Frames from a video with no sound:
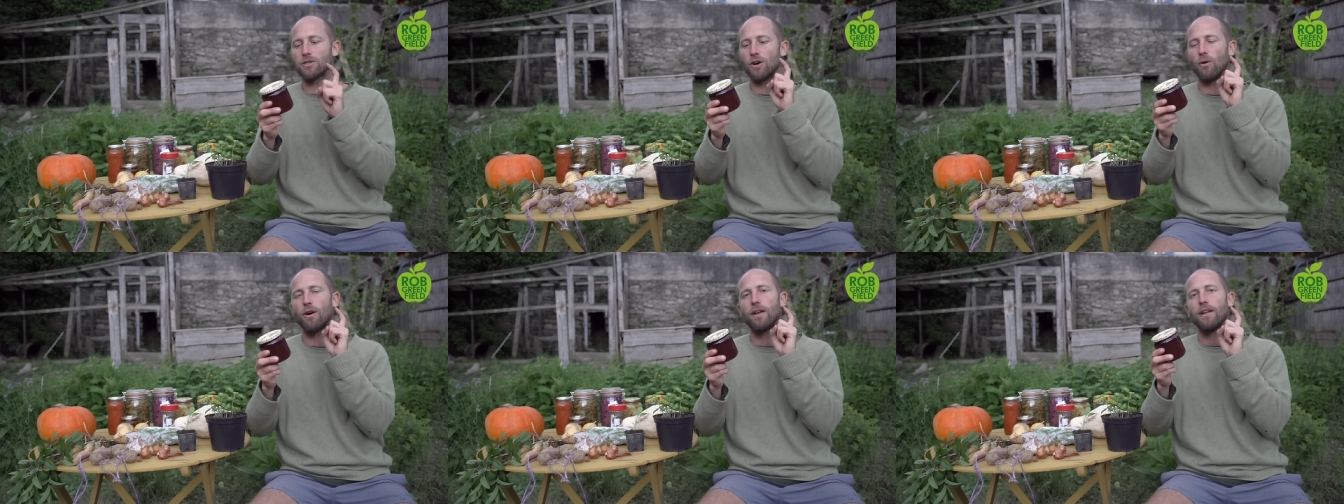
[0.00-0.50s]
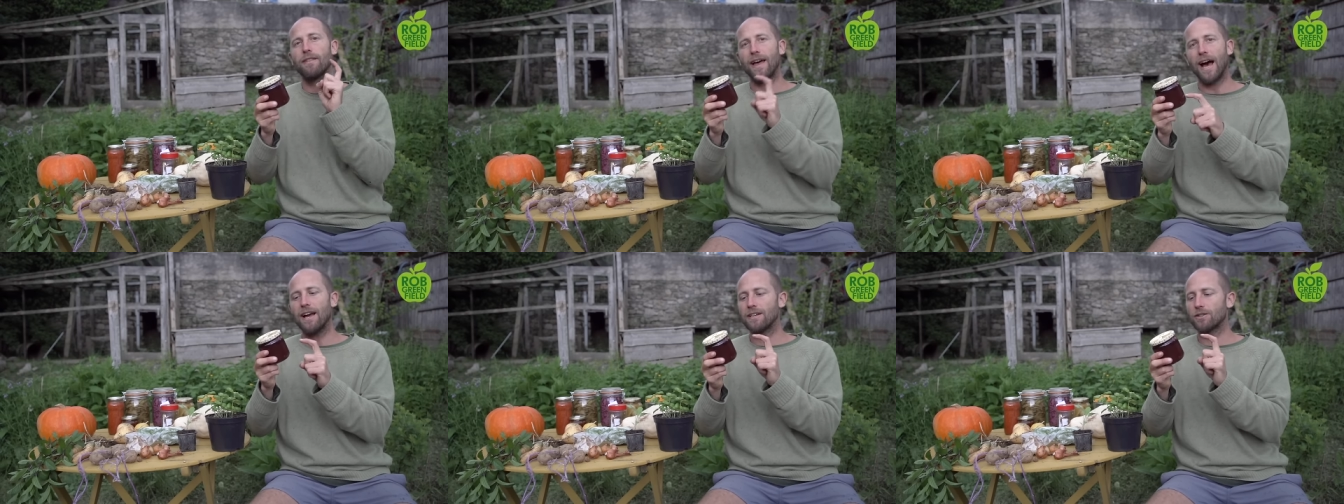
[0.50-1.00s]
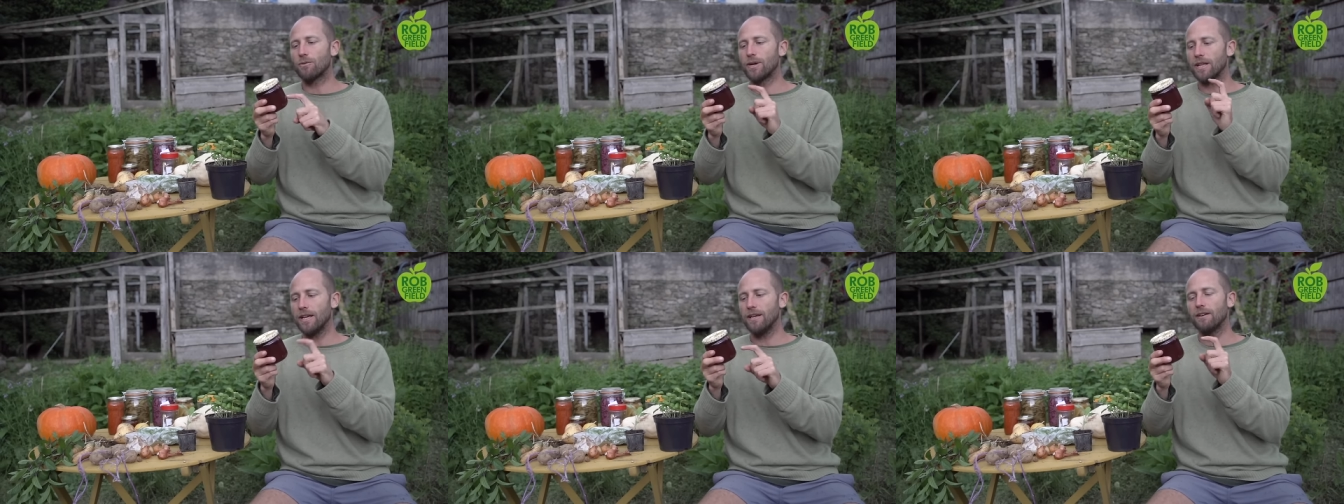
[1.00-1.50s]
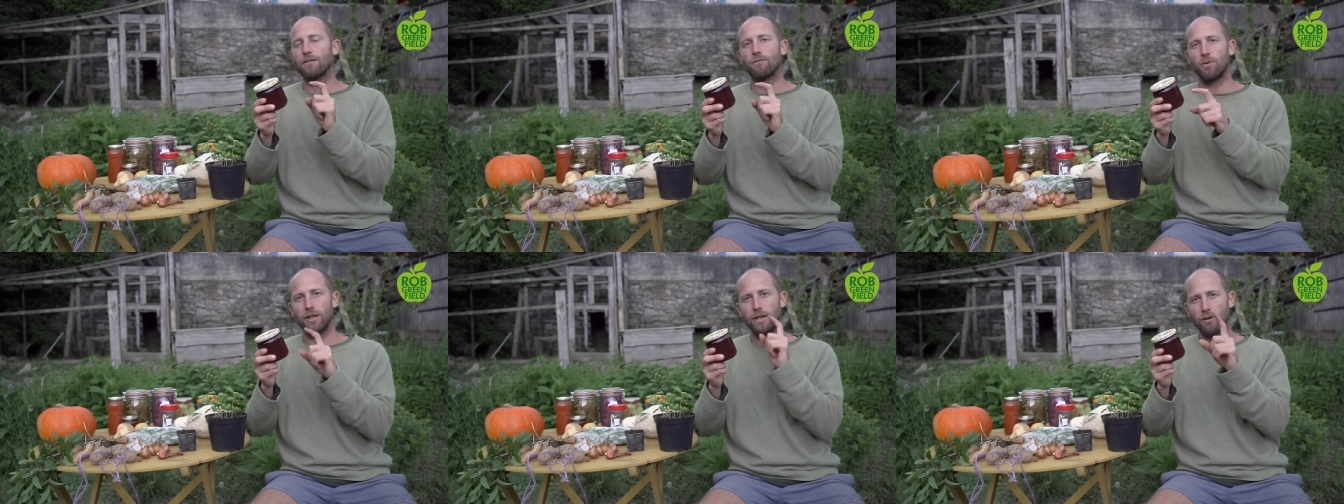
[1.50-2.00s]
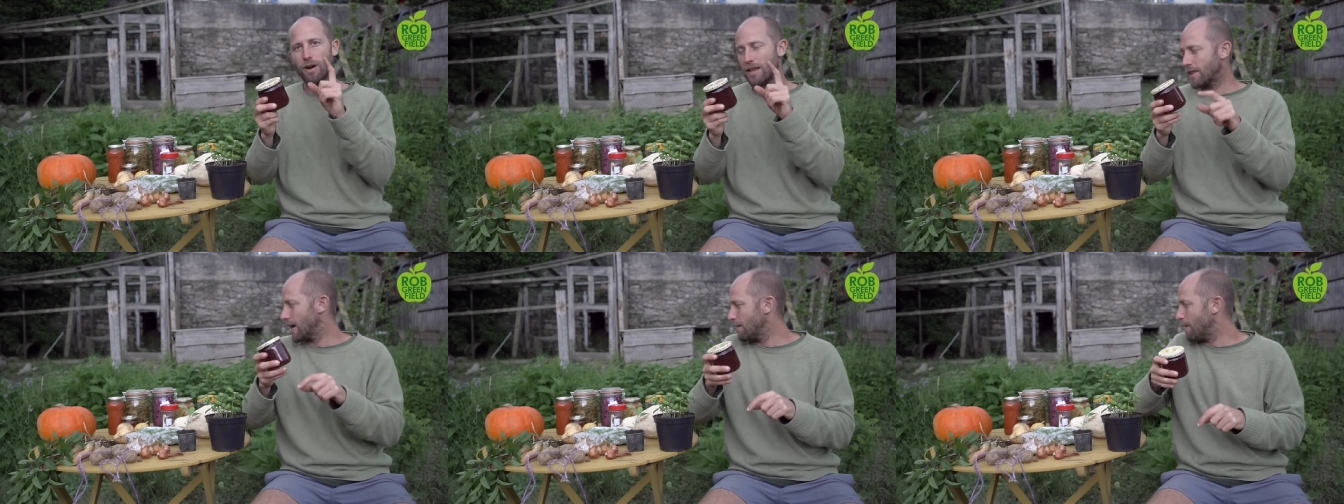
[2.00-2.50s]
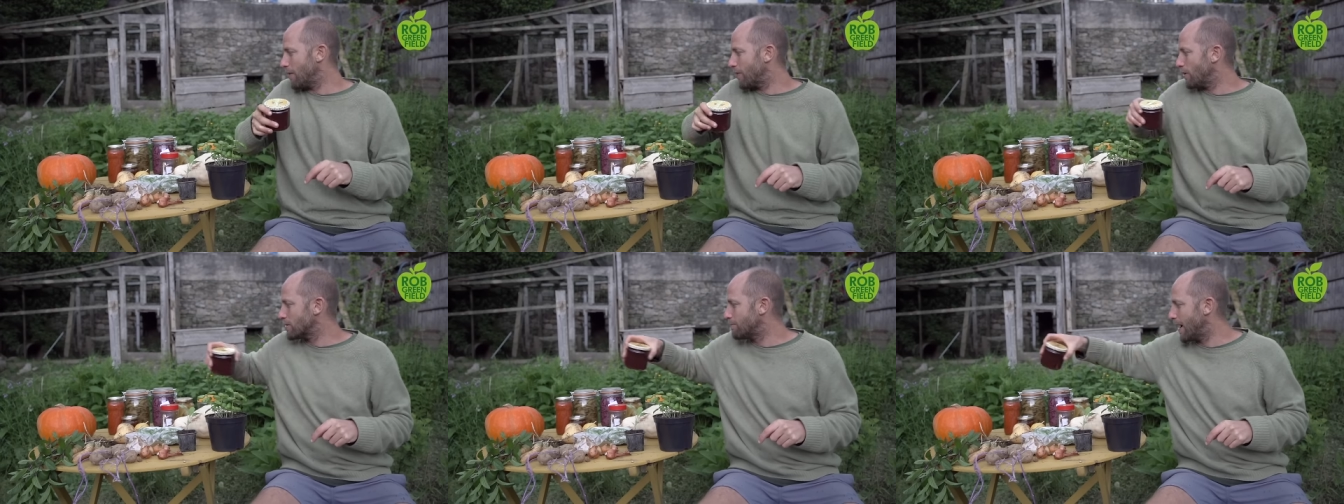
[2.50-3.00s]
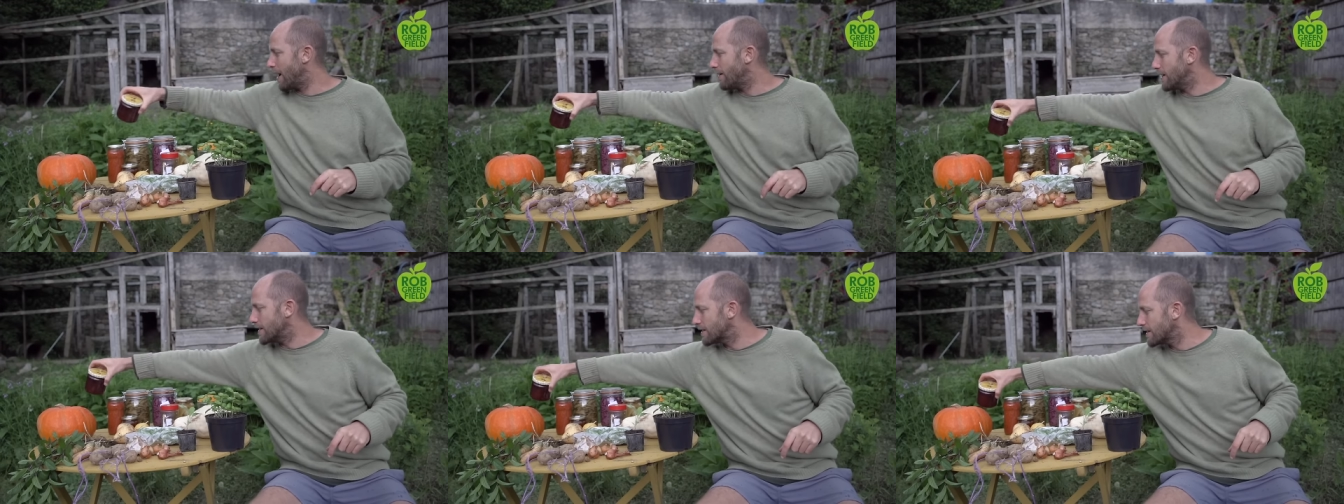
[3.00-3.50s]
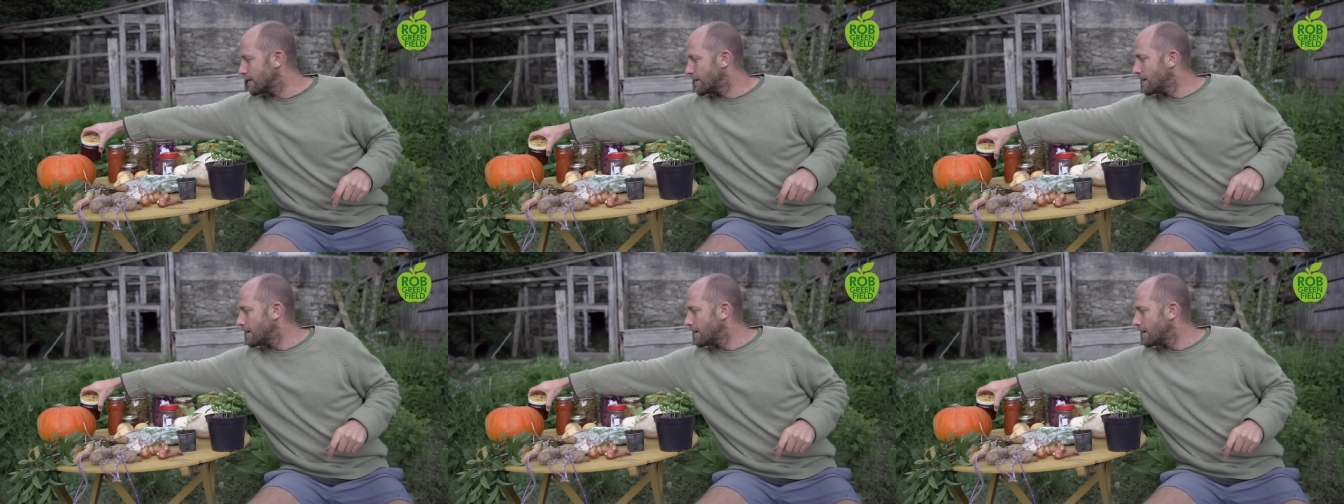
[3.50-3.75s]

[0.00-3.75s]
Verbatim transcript: So that is a really, really great thing about those berries.